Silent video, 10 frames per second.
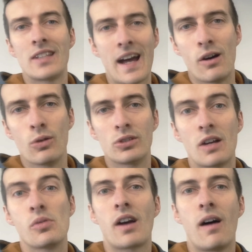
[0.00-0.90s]
house
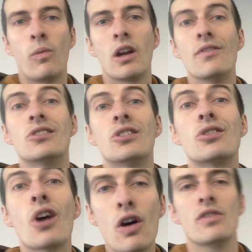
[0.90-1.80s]
and become one of his
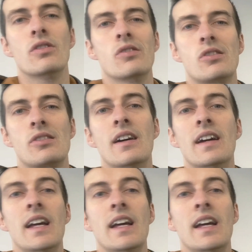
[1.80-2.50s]
servants,